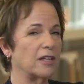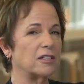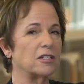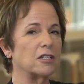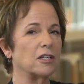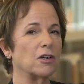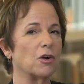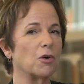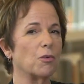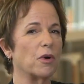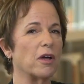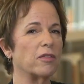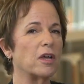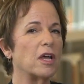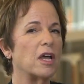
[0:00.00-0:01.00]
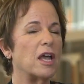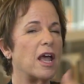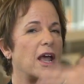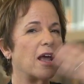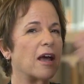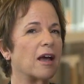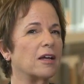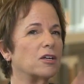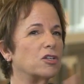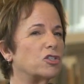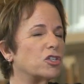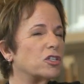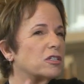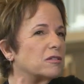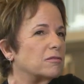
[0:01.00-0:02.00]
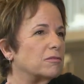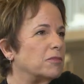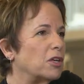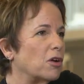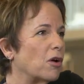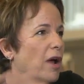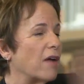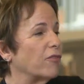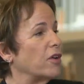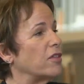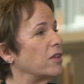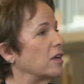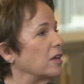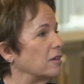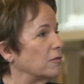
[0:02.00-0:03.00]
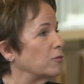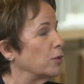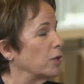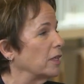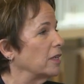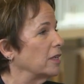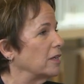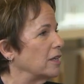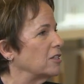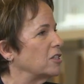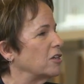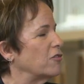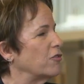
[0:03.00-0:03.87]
that to deal with. And just, everything really is